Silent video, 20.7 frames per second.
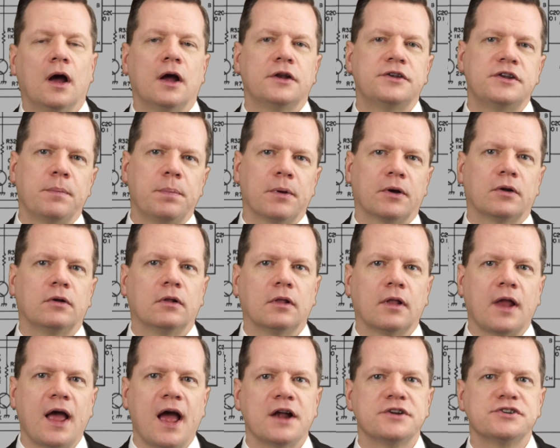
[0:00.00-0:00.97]
a typical
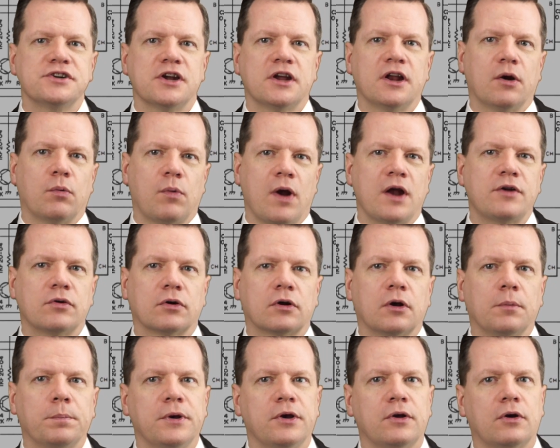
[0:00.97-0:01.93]
latch in a retro
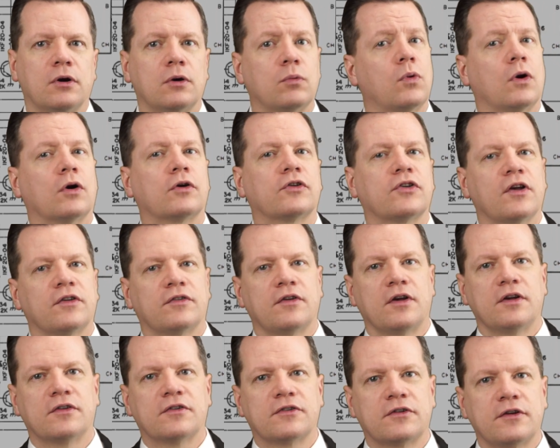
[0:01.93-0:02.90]
computer works as
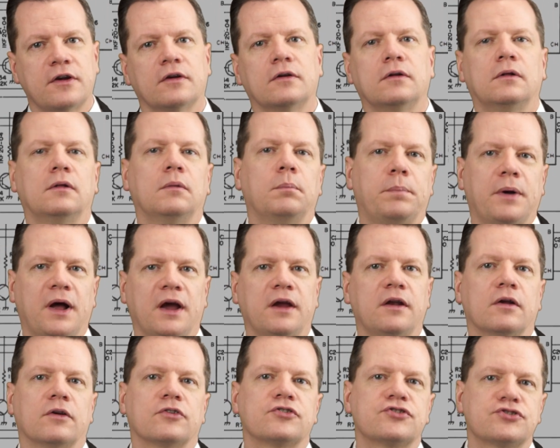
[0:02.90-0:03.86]
a single
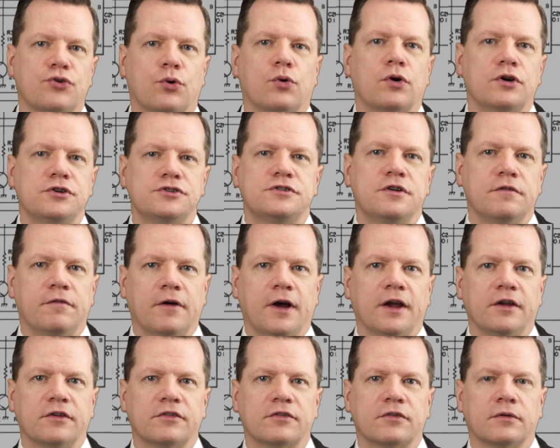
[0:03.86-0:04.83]
byte storage
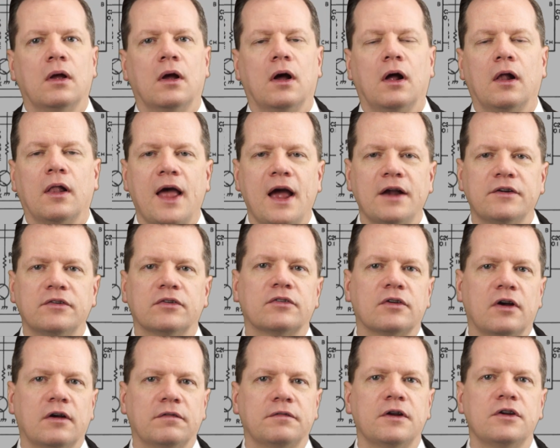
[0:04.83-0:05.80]
device. A latch is
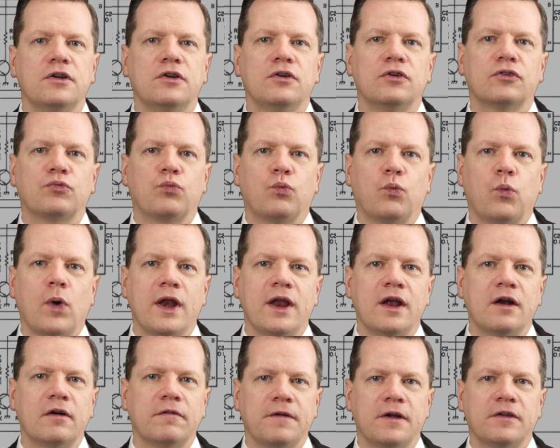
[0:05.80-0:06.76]
often used when
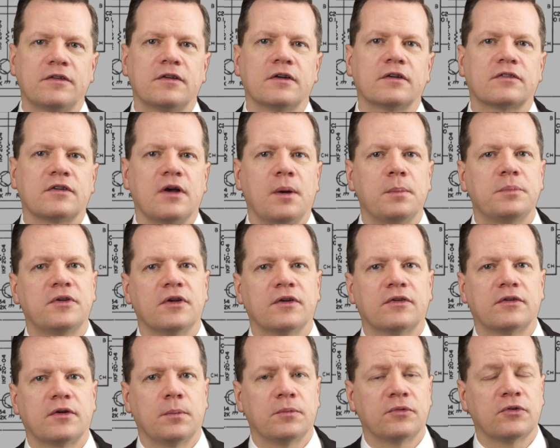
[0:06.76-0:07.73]
interfacing
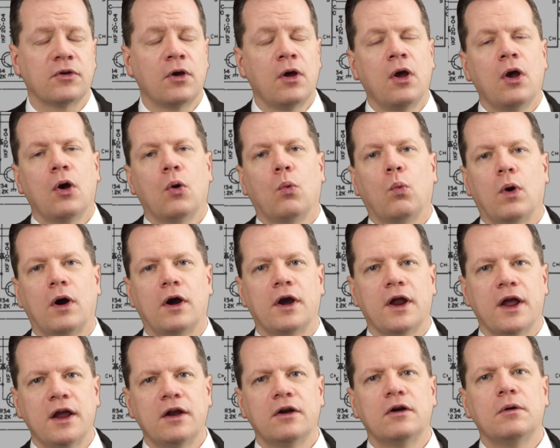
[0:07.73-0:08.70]
subsystems where
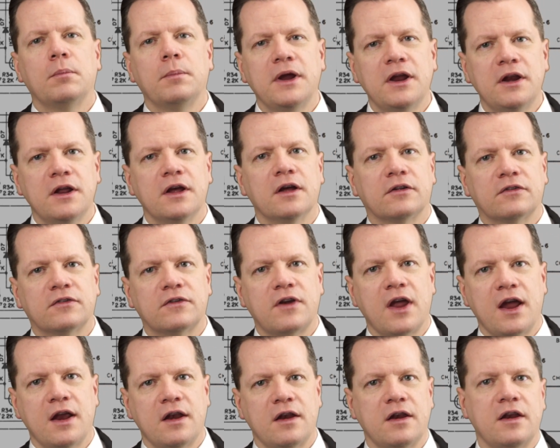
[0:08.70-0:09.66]
an intermediate
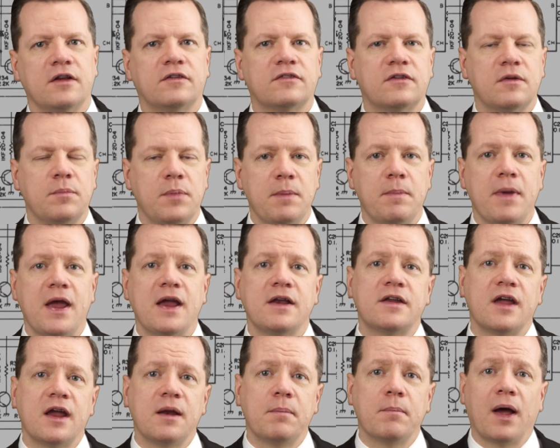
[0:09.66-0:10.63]
state needs to be
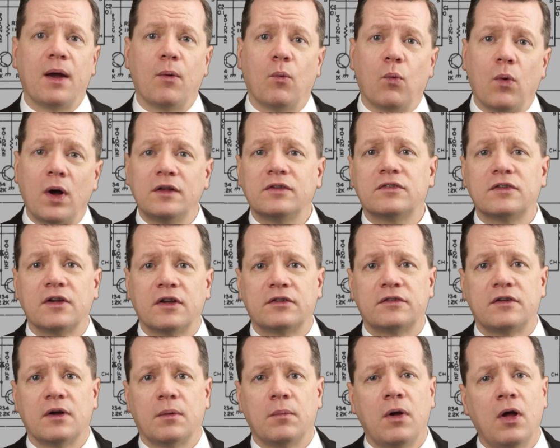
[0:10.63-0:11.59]
maintained by one
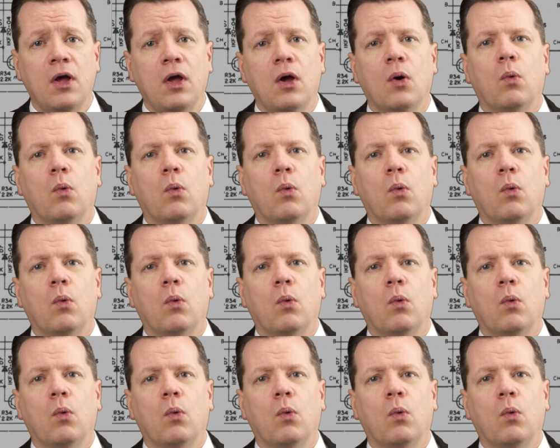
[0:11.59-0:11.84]
system